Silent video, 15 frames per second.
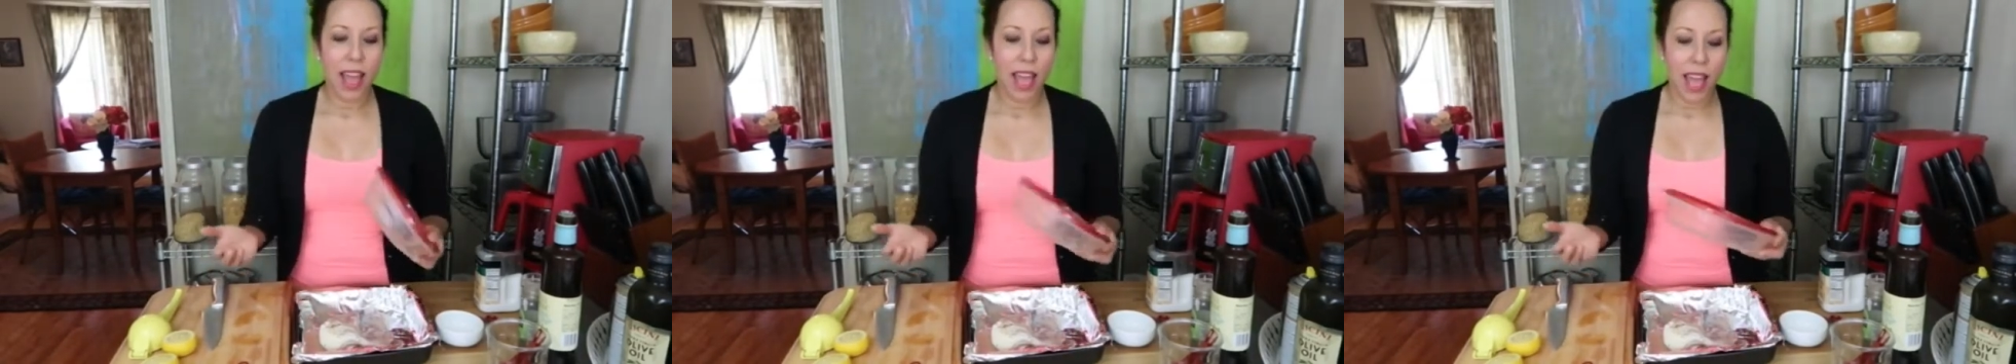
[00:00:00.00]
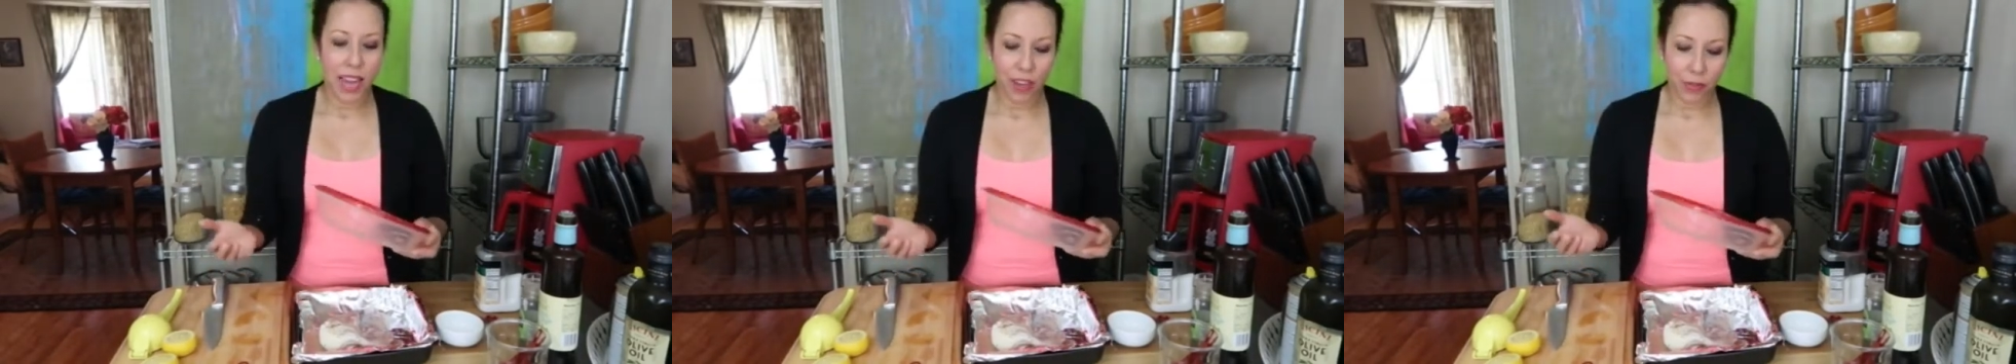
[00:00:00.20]

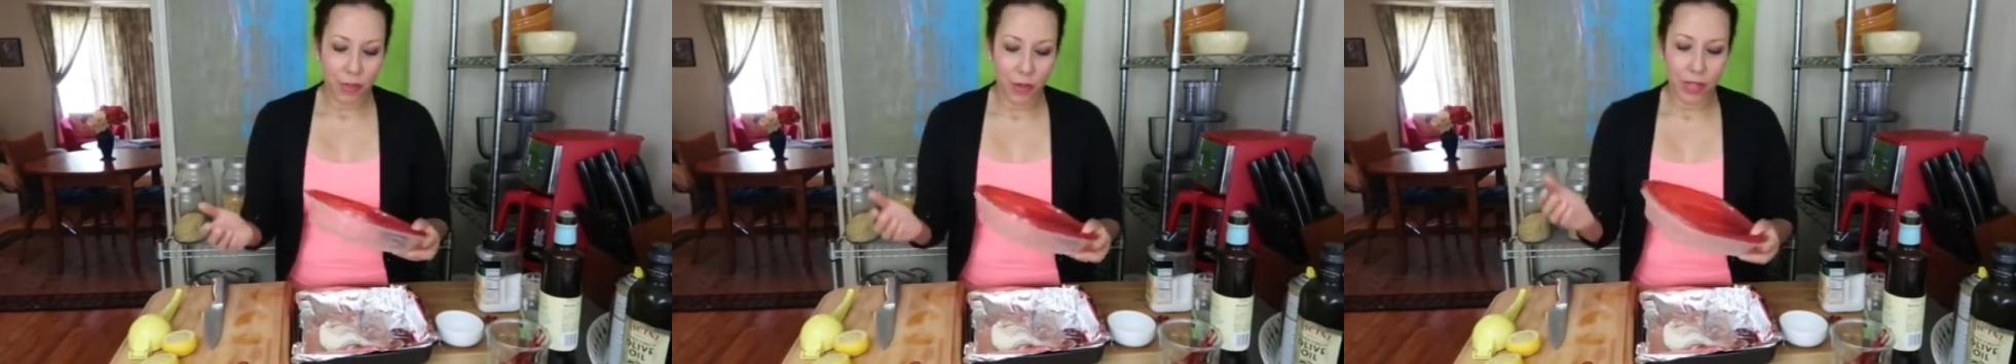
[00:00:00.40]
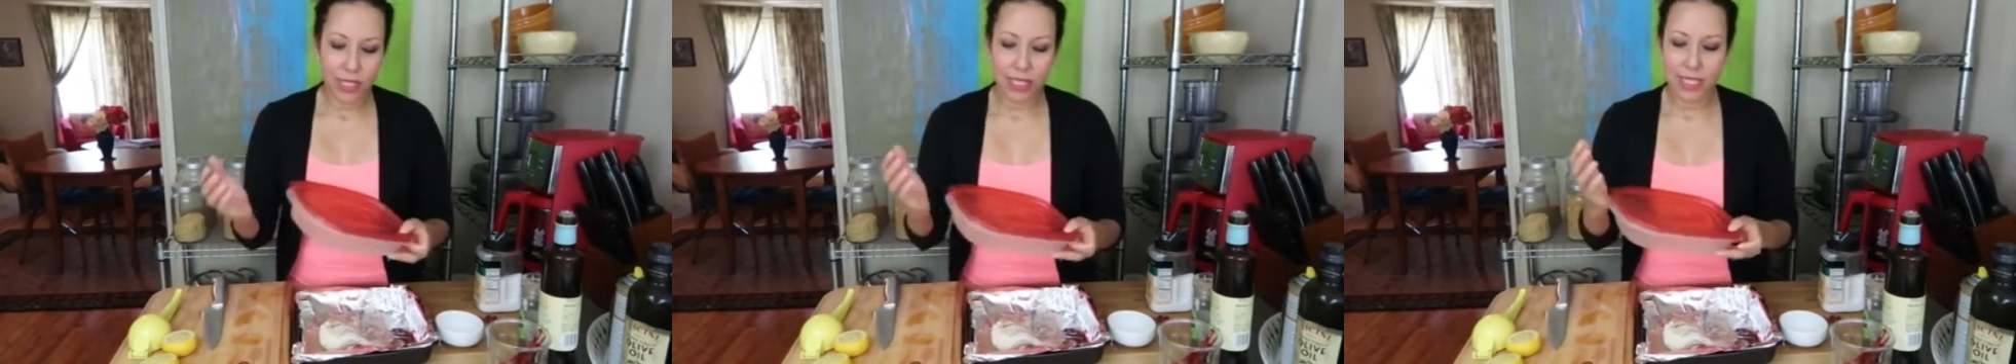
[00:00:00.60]
And if
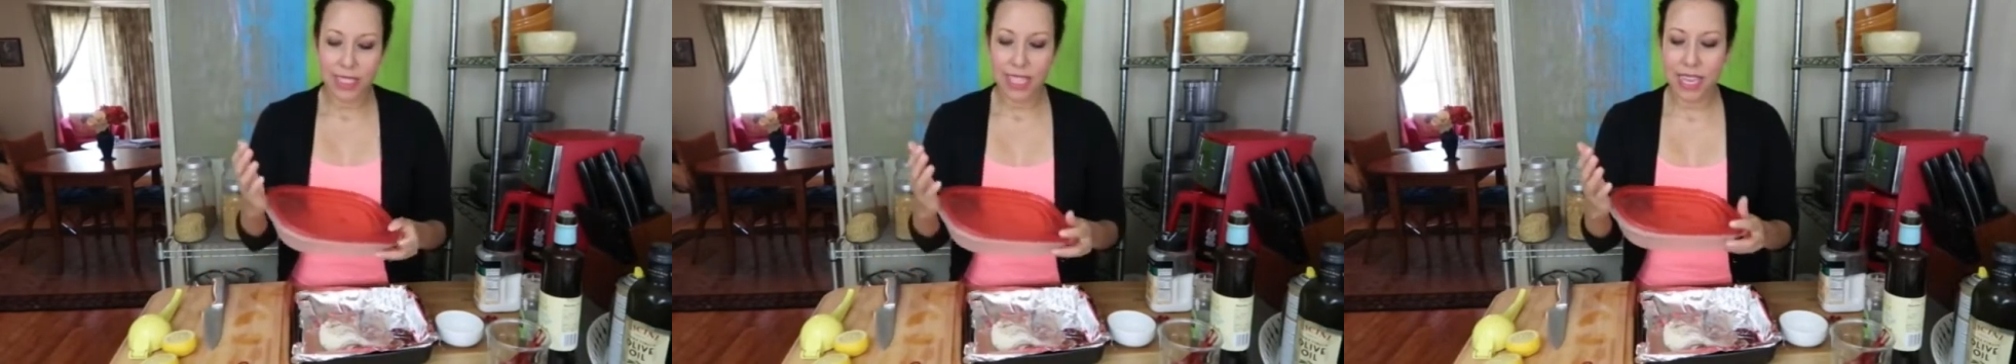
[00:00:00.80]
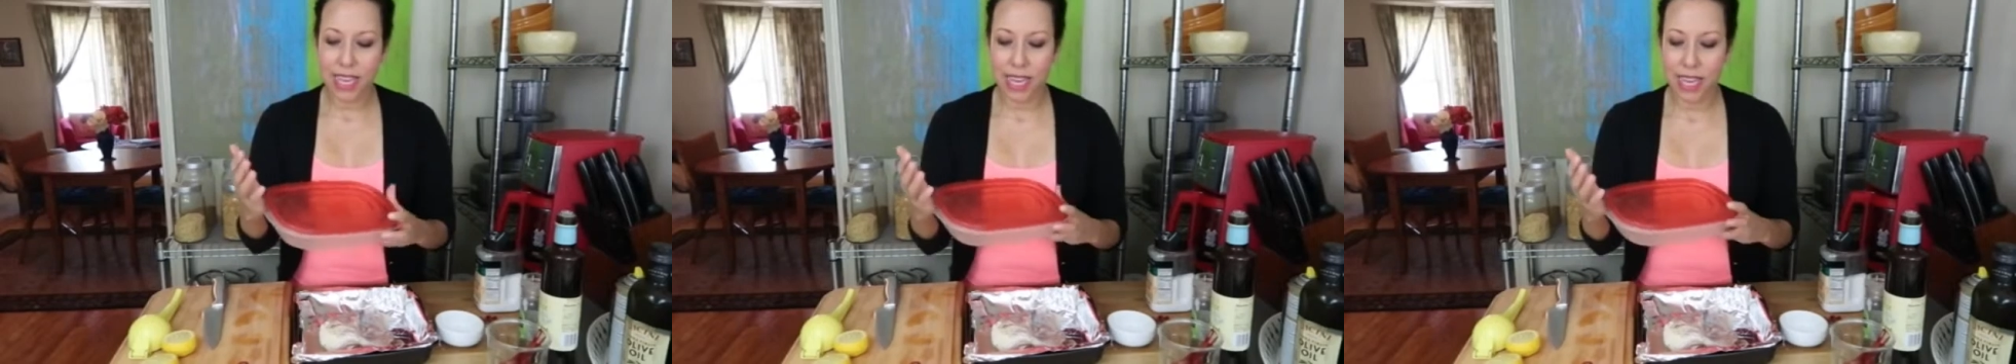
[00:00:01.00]
you can
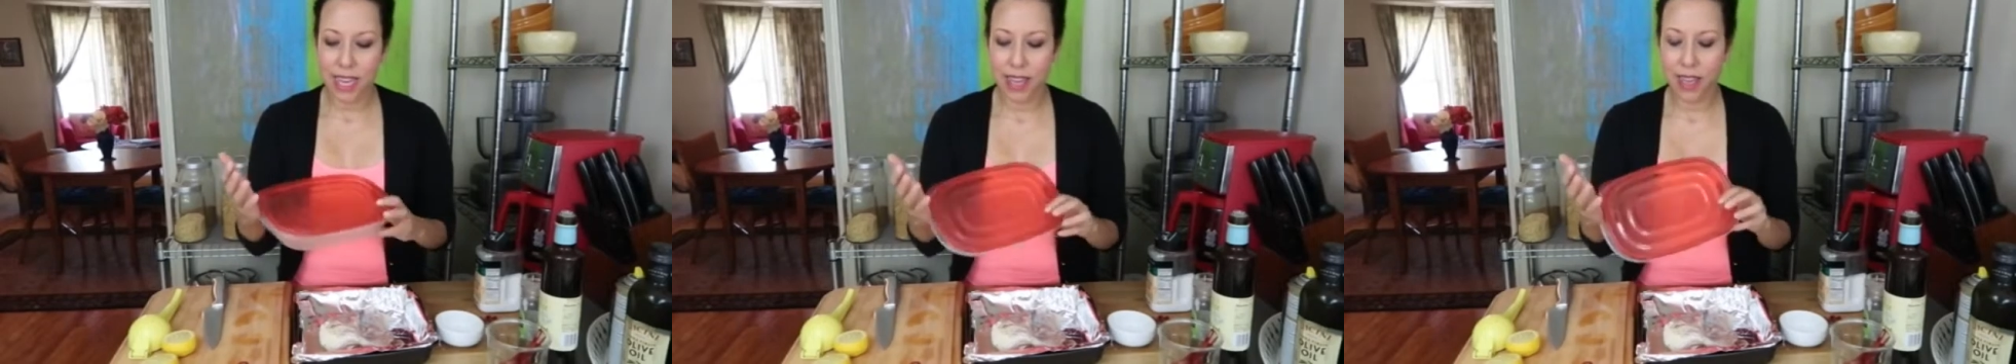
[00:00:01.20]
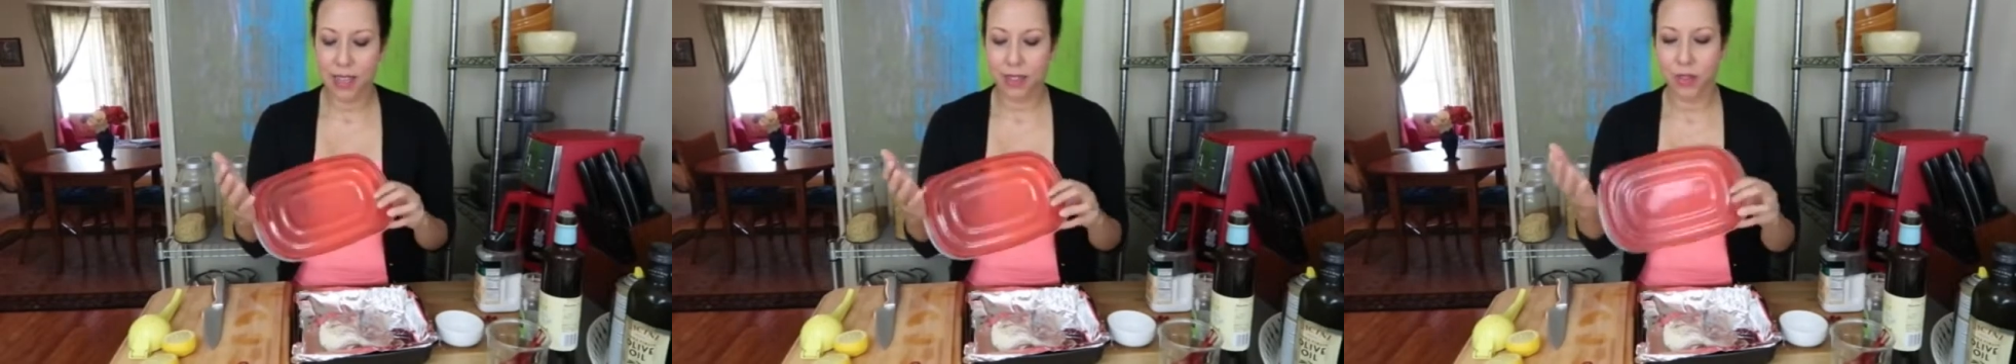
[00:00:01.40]
see,